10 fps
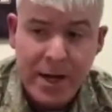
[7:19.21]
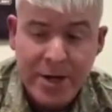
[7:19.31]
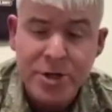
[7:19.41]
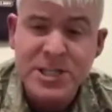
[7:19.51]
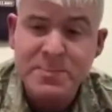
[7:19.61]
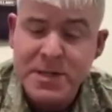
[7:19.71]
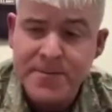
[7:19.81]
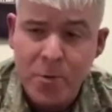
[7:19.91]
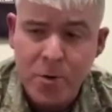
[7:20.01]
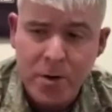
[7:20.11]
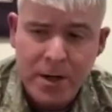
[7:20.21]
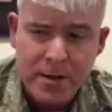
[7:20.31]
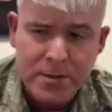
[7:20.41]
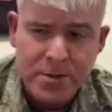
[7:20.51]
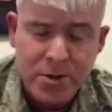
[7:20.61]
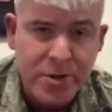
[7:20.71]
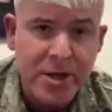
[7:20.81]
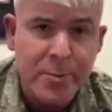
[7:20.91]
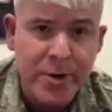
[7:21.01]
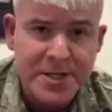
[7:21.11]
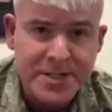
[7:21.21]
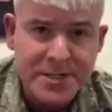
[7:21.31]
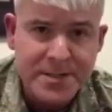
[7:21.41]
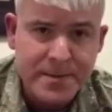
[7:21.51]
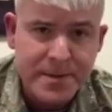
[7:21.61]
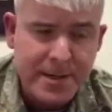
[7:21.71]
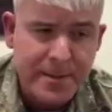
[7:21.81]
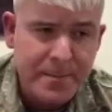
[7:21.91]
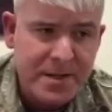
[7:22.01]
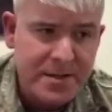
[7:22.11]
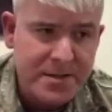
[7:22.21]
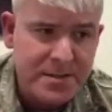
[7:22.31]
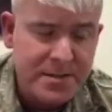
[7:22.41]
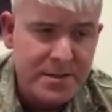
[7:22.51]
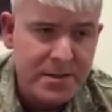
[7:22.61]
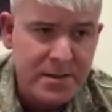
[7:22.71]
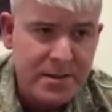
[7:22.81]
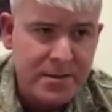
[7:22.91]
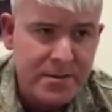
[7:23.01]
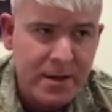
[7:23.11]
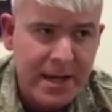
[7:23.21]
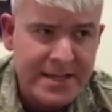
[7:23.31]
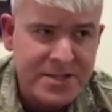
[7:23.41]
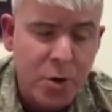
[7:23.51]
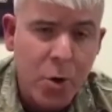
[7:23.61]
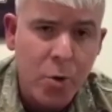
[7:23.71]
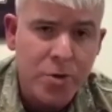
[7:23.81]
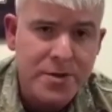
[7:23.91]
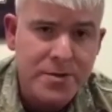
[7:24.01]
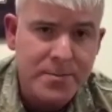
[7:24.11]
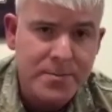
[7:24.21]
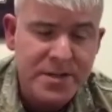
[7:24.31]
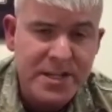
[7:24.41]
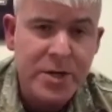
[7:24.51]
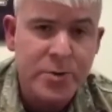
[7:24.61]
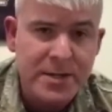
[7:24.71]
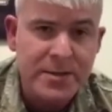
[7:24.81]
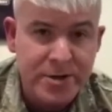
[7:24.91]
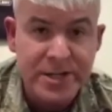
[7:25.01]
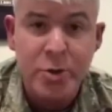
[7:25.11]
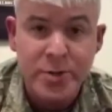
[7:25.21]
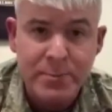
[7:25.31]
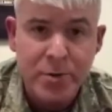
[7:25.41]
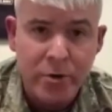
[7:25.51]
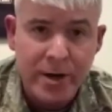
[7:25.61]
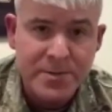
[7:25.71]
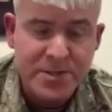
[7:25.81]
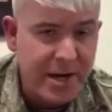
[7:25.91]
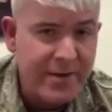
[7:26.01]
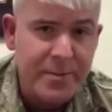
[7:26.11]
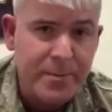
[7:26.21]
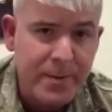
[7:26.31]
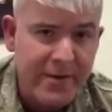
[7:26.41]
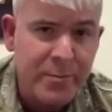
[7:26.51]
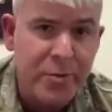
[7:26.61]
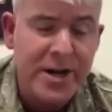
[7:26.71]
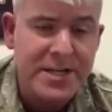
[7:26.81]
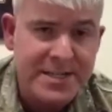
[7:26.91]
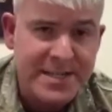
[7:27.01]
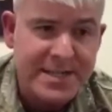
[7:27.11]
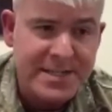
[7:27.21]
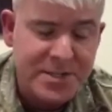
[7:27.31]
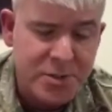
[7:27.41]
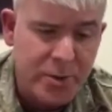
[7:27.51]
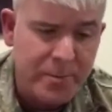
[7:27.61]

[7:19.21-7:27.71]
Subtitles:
couldn't speak for the other branches because as a whole the DoD, they're DoD programs, so every branch has access to